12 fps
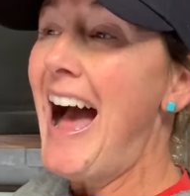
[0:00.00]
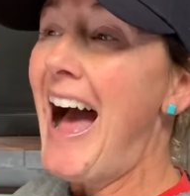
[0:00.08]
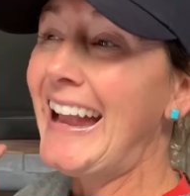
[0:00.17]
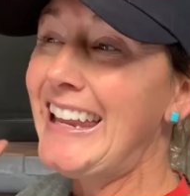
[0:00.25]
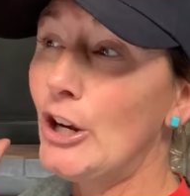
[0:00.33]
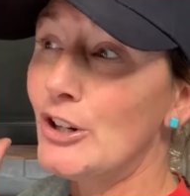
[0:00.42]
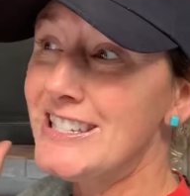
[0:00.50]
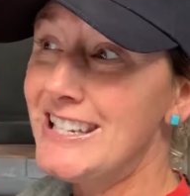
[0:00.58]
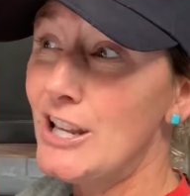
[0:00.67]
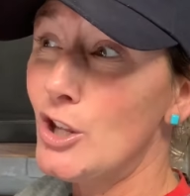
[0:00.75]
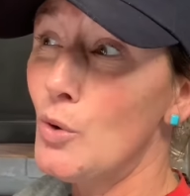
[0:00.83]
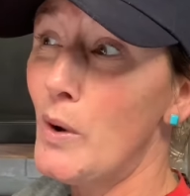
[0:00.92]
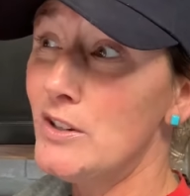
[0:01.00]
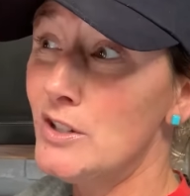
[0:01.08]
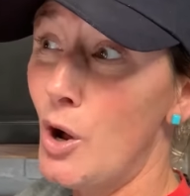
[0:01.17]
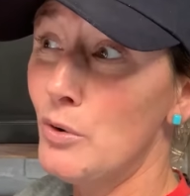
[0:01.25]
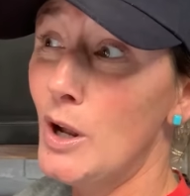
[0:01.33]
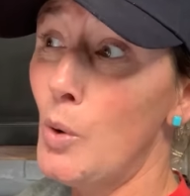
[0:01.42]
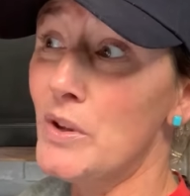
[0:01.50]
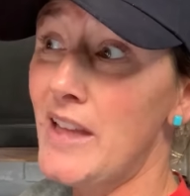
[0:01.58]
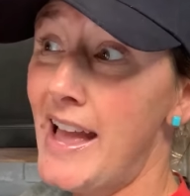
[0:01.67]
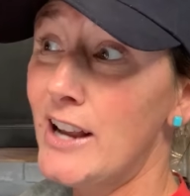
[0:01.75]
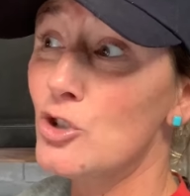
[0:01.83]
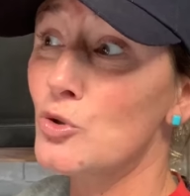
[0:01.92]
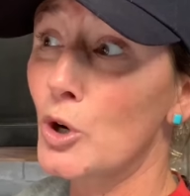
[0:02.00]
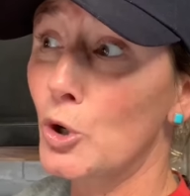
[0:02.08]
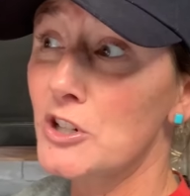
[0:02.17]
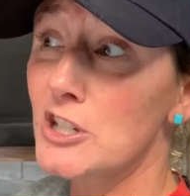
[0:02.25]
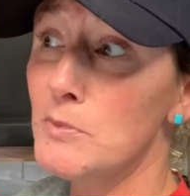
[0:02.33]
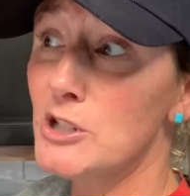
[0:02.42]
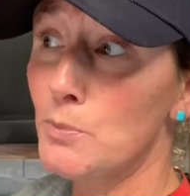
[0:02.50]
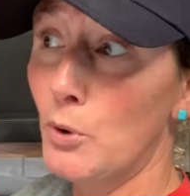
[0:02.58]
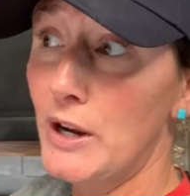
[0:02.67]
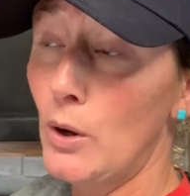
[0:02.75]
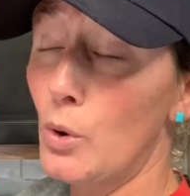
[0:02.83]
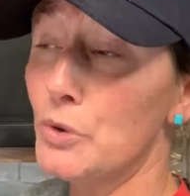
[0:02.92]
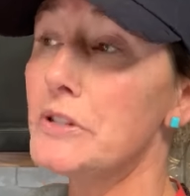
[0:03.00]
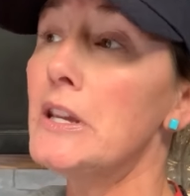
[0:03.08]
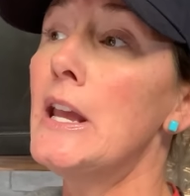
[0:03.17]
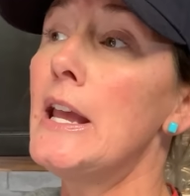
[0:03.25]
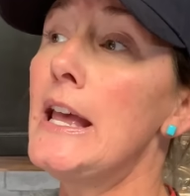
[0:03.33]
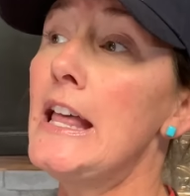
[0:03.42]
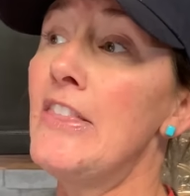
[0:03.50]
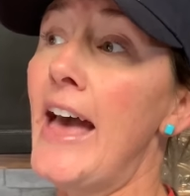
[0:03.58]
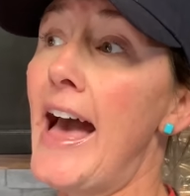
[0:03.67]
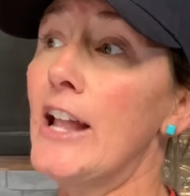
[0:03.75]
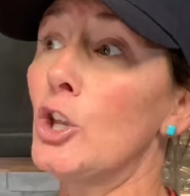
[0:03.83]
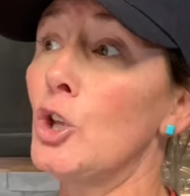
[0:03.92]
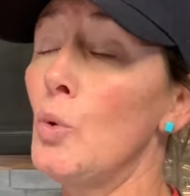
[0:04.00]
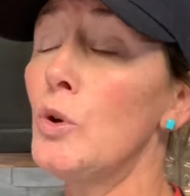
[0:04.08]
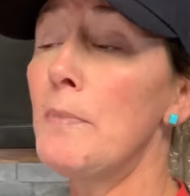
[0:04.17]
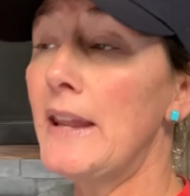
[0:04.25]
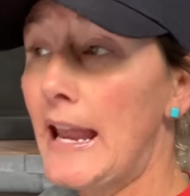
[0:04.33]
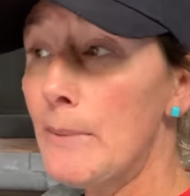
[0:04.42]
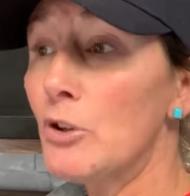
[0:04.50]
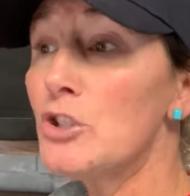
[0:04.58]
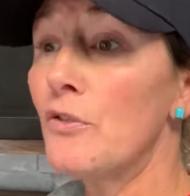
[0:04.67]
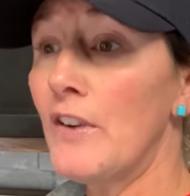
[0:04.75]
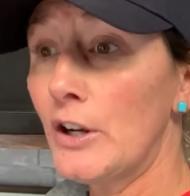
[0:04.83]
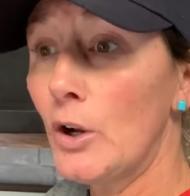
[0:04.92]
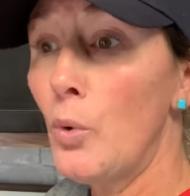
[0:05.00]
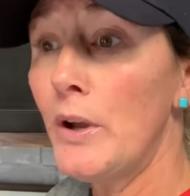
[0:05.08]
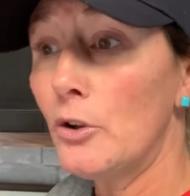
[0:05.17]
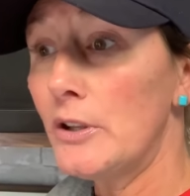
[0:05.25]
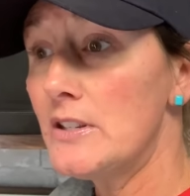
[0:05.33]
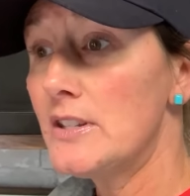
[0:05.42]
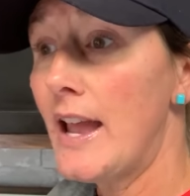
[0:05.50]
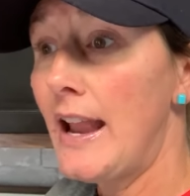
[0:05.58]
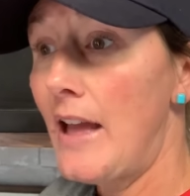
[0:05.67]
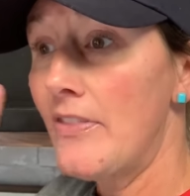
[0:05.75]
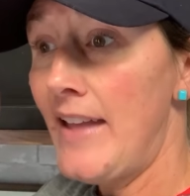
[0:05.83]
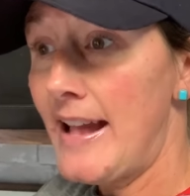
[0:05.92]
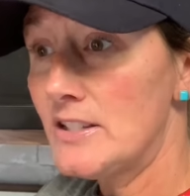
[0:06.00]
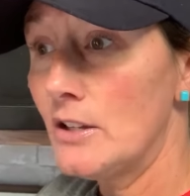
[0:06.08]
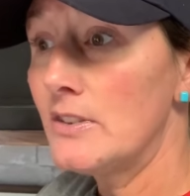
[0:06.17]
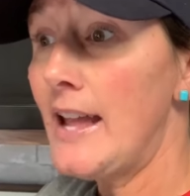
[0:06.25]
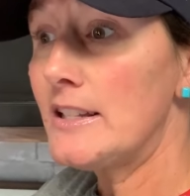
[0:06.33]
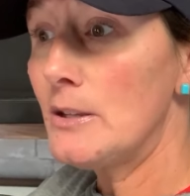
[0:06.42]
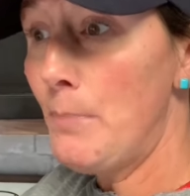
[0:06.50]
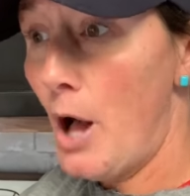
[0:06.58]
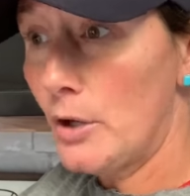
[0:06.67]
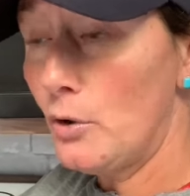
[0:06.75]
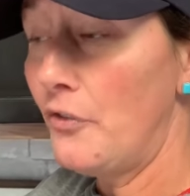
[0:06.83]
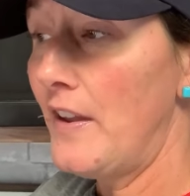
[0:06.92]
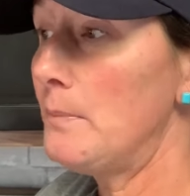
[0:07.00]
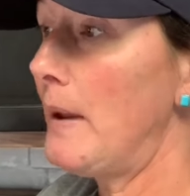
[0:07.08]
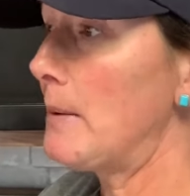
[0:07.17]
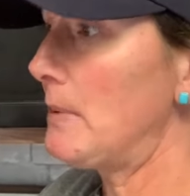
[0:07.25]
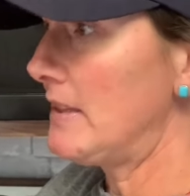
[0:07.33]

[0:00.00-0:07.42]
I guarantee you a donut with extra Christmas sprinkles that you would be able to very quickly say, that's a, that's a bottle fed baby.